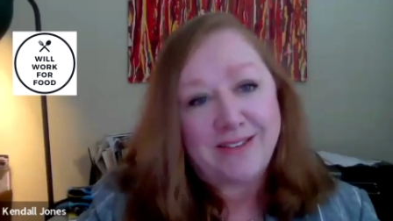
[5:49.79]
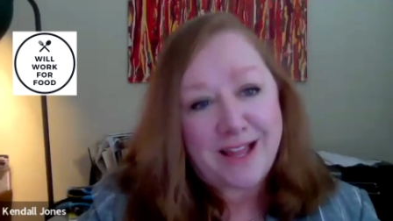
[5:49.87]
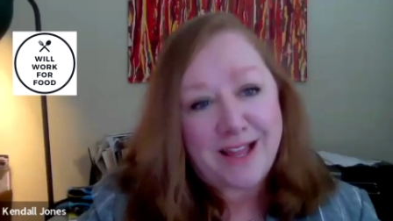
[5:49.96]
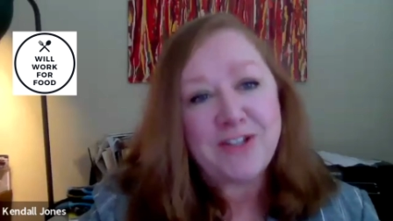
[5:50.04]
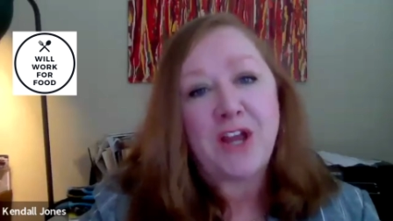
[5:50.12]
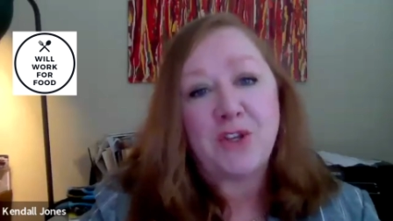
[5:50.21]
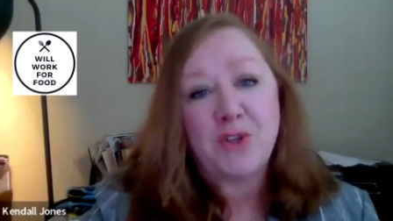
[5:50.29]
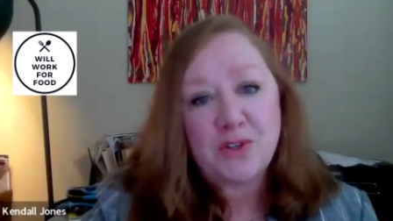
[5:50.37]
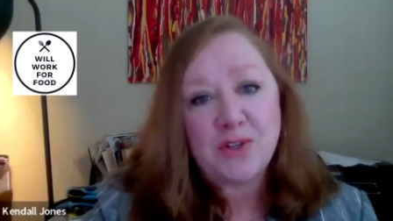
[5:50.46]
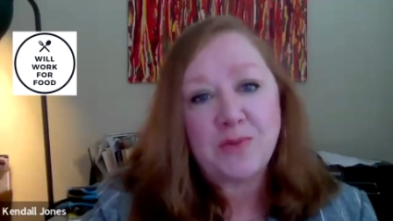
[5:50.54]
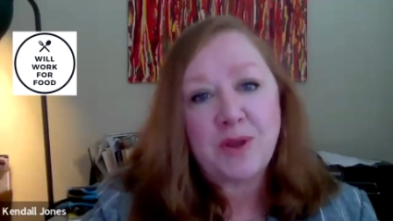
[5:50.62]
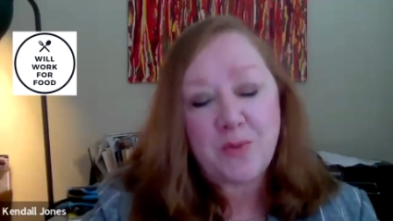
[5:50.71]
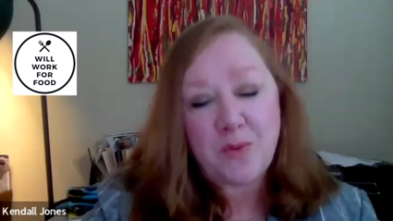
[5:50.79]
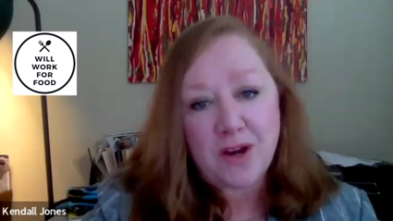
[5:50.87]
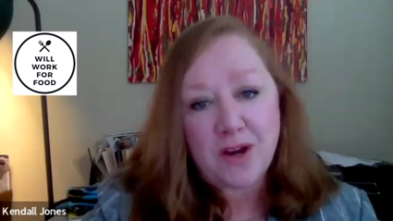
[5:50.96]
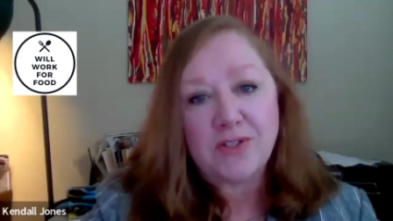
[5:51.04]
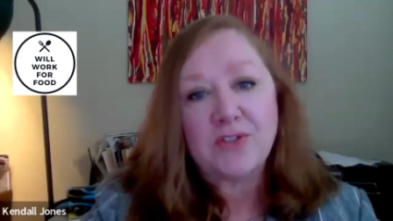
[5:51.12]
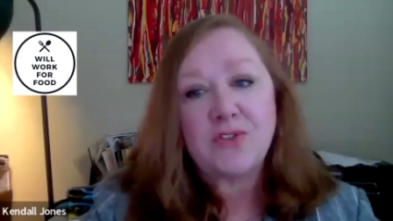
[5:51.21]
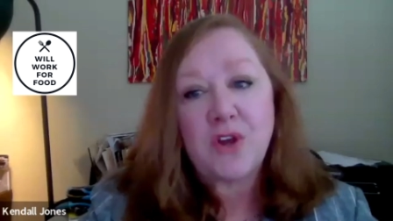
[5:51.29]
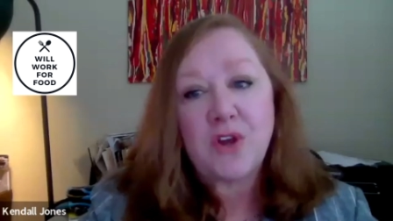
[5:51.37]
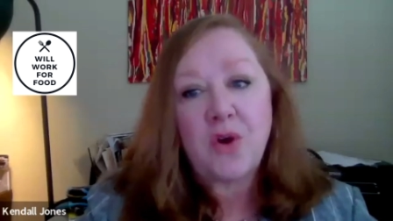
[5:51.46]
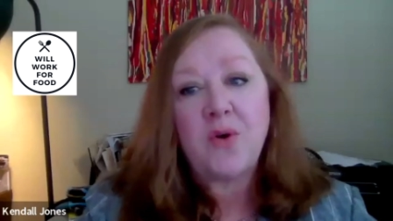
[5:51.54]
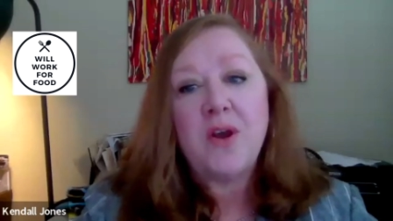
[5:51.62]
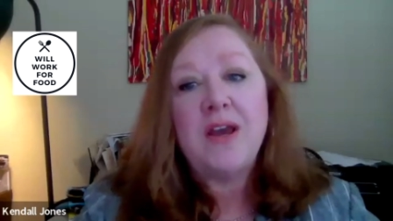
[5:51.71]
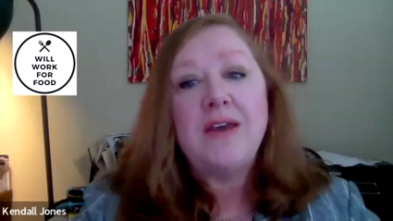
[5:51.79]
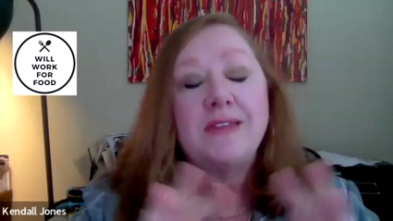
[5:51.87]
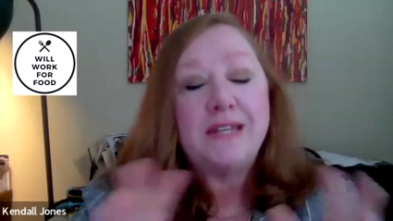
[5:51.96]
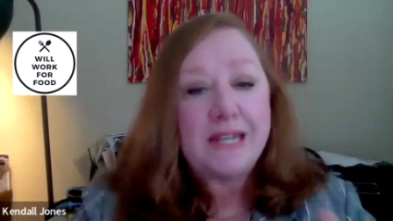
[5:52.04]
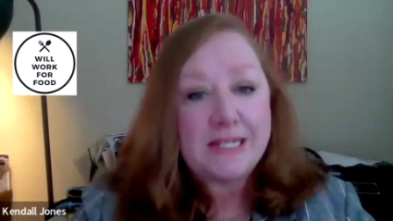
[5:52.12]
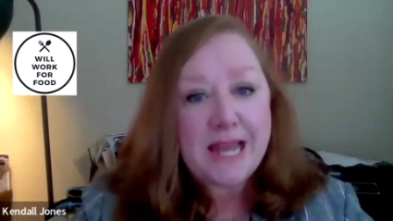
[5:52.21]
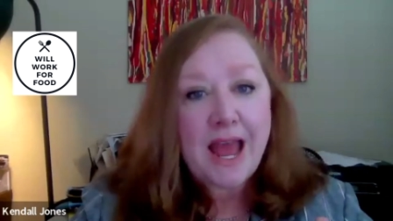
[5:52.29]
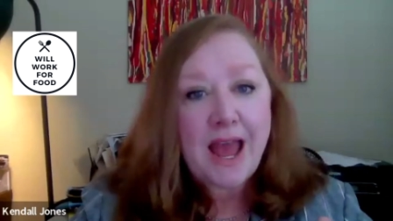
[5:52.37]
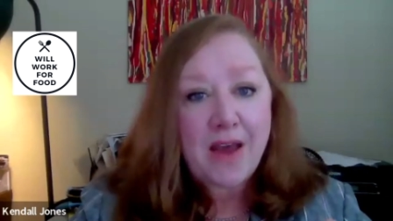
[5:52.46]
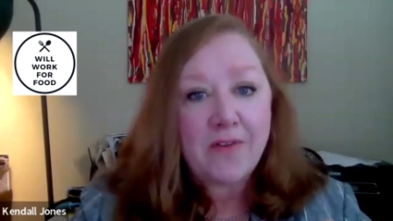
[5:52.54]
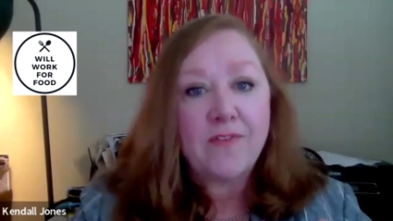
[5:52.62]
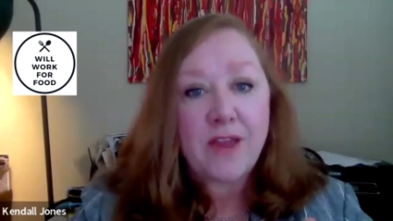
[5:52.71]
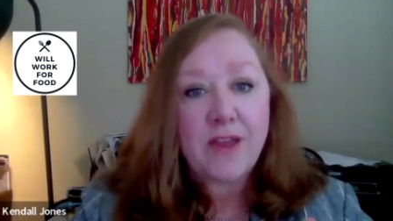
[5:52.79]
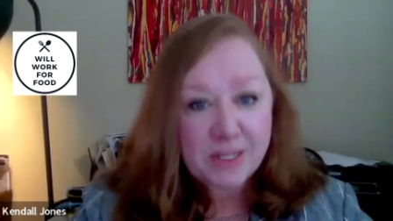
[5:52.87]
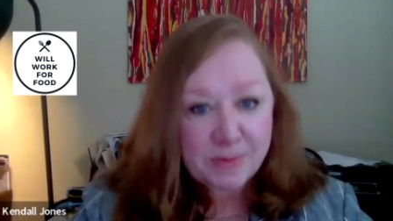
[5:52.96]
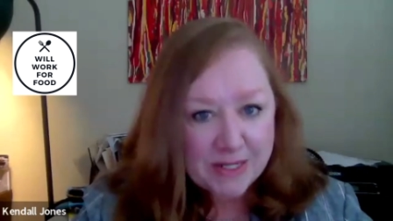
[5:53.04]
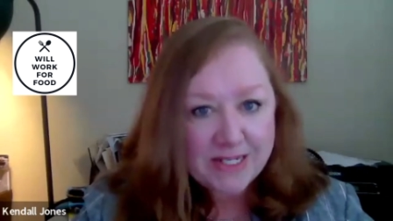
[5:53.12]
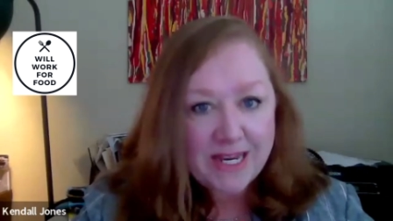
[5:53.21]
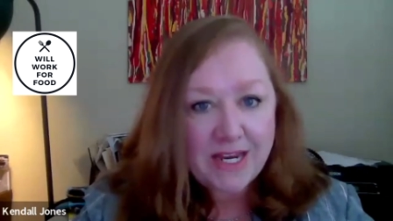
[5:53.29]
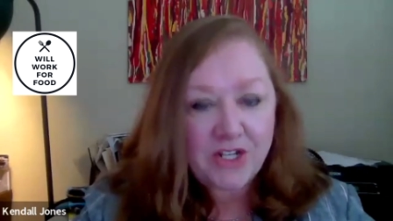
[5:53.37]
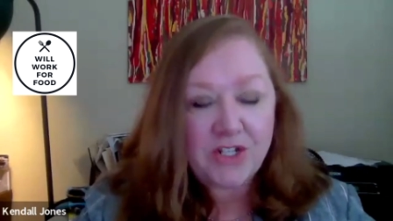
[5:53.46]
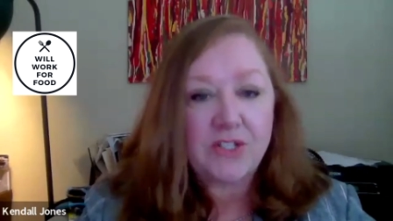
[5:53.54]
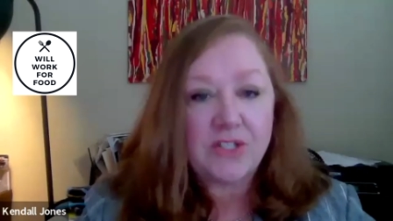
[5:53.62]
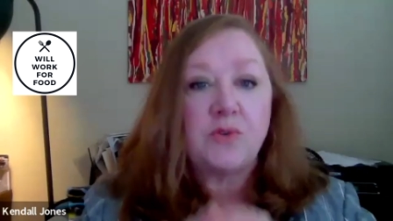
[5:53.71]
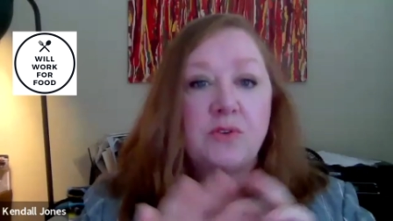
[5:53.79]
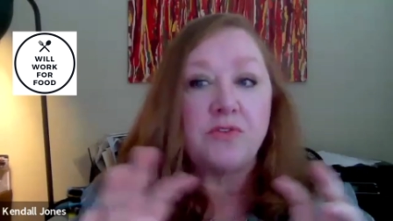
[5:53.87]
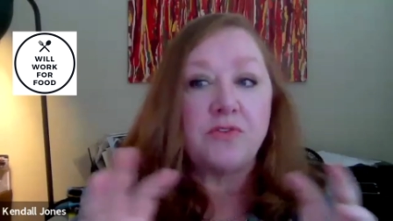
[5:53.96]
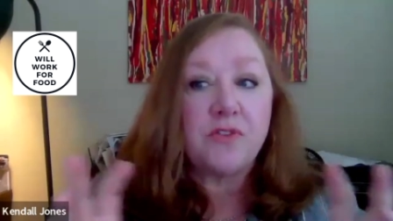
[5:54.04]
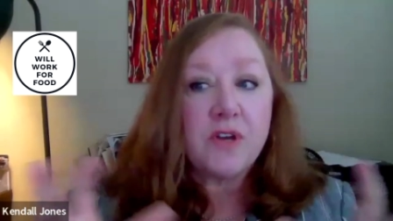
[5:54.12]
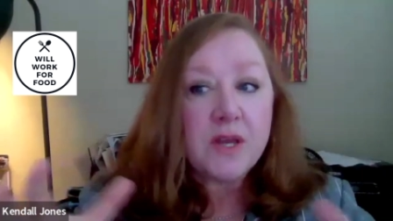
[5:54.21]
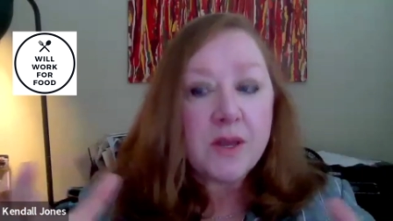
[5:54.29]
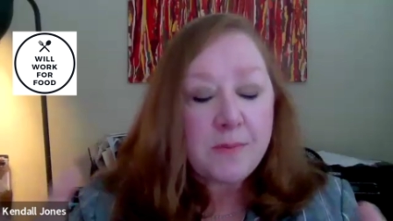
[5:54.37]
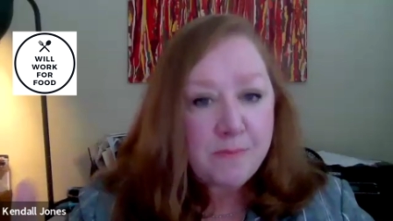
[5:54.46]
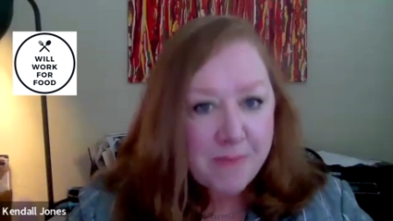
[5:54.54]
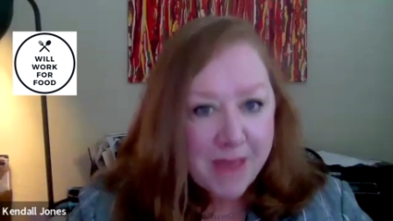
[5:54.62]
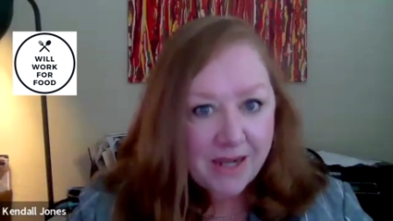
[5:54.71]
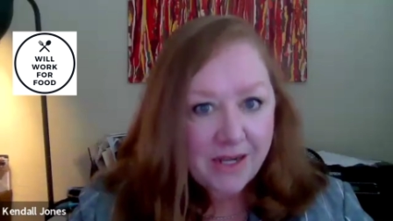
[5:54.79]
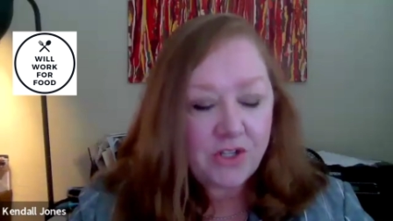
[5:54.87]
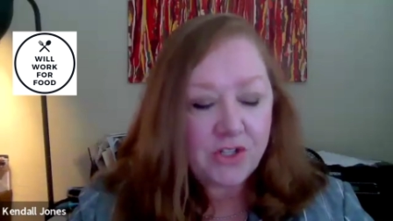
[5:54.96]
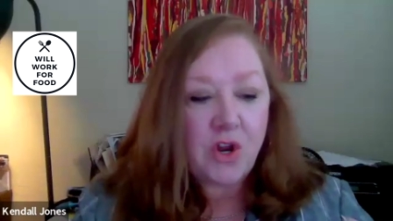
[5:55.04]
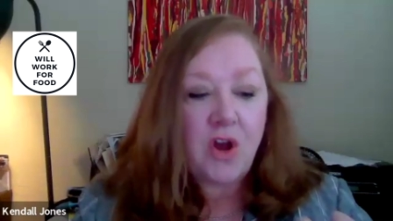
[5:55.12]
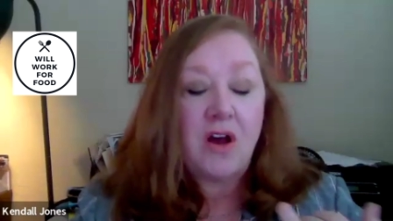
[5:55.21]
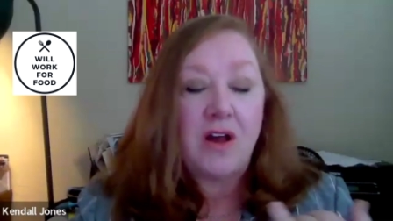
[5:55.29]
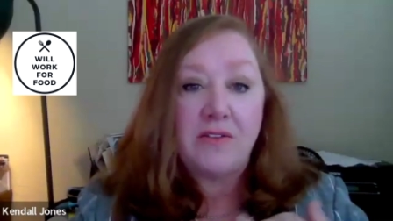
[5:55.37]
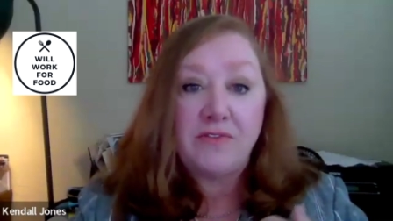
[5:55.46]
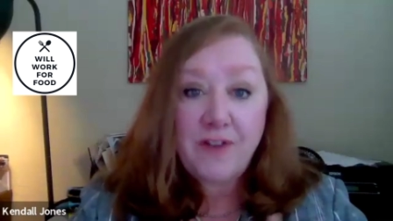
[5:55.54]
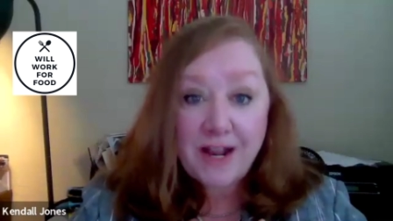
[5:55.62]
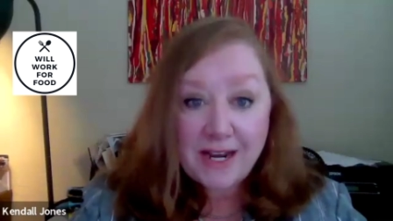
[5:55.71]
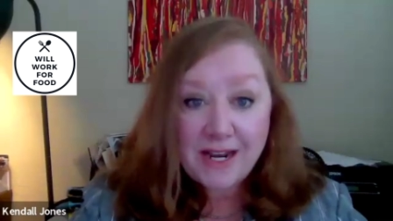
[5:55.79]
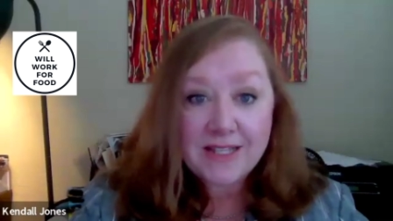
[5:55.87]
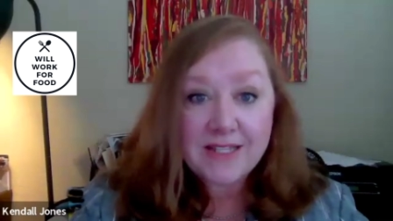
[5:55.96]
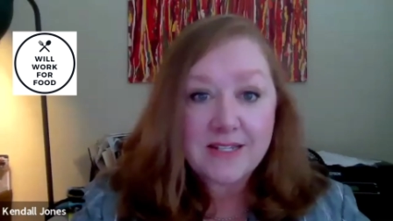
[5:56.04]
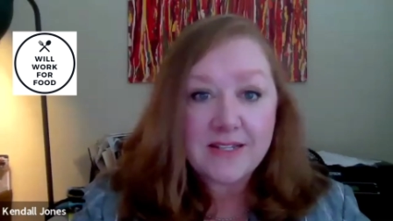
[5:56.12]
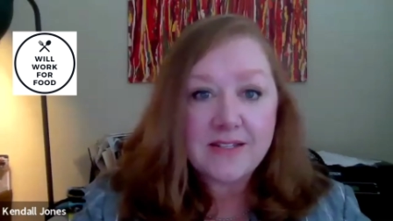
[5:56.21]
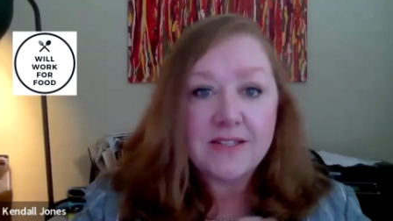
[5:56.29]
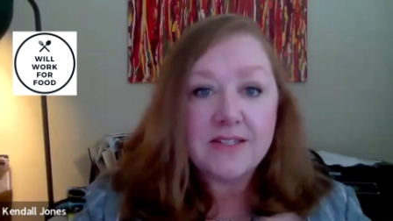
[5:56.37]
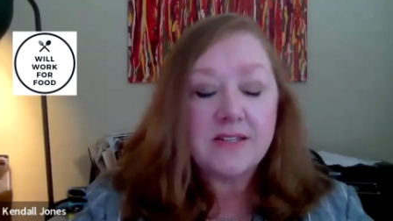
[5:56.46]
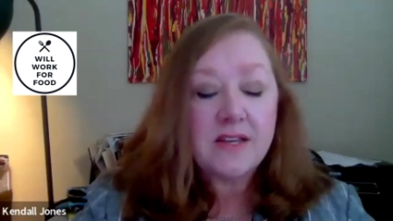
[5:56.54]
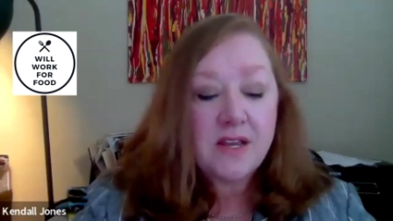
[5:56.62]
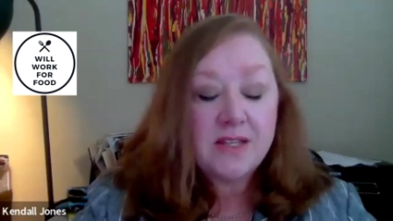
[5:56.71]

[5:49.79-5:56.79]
That's not usually the way it works. And so they need to have expectations sort of managed on finances,